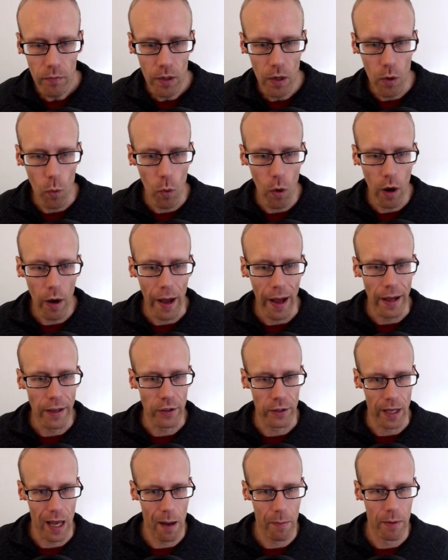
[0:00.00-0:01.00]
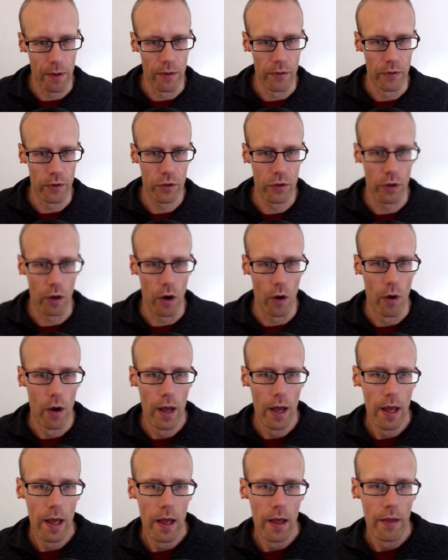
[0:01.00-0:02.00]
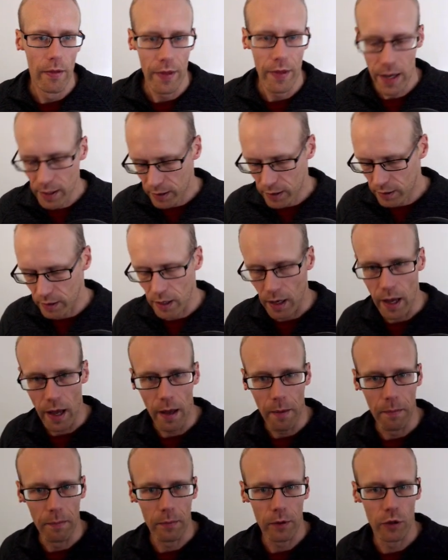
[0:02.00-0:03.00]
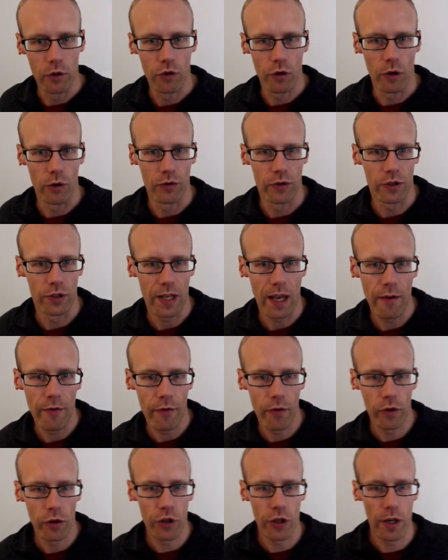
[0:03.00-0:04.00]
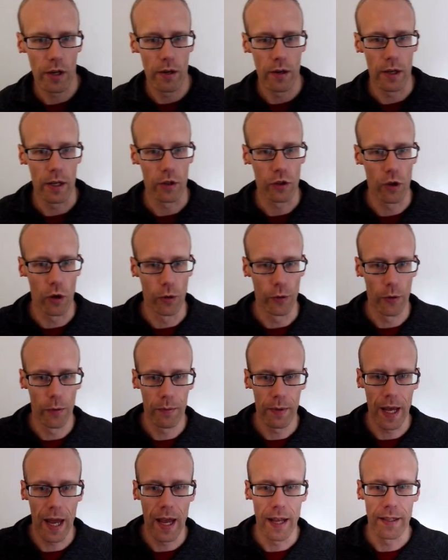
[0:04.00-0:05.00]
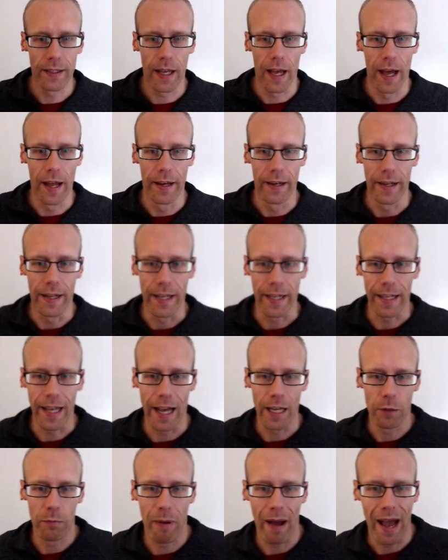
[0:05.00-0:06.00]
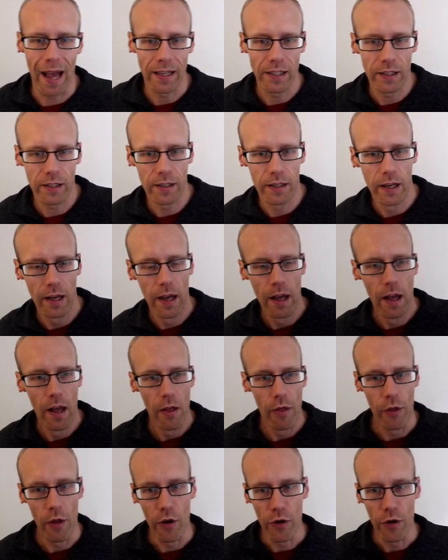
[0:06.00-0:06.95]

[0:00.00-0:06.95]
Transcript: what actually happens? So this controls the save function, it's called update, and it gets past the